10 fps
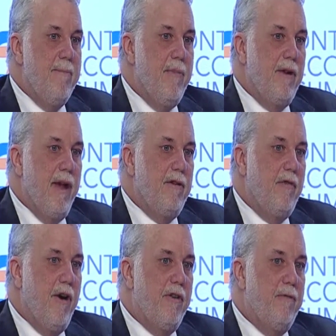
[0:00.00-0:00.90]
But as
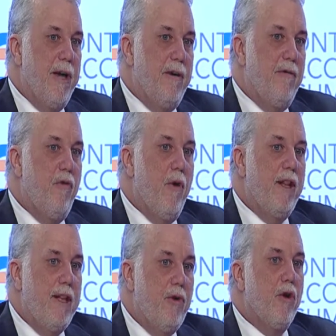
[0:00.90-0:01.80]
far as being
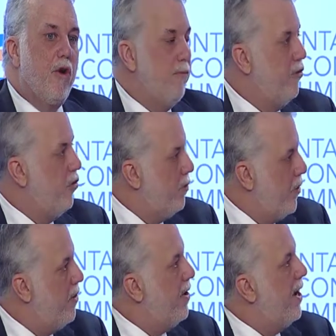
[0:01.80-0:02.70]
friendly to the
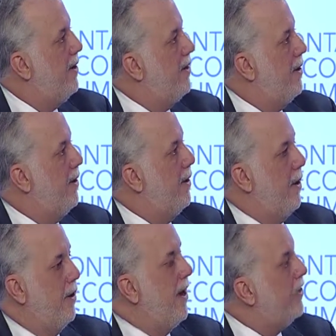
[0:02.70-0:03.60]
consumer and uh,
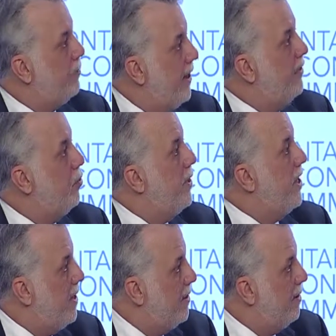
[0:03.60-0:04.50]
a nice place to
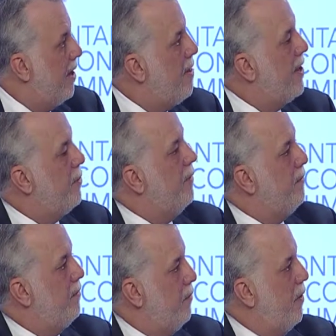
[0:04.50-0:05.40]
be in, think we've,
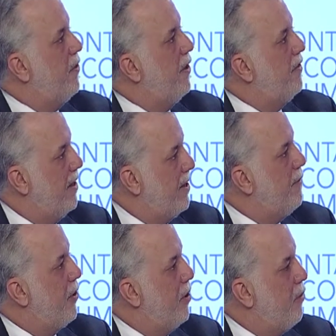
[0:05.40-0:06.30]
we've done
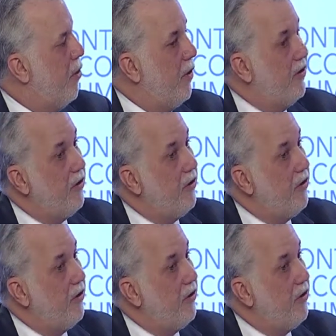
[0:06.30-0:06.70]
significant progress.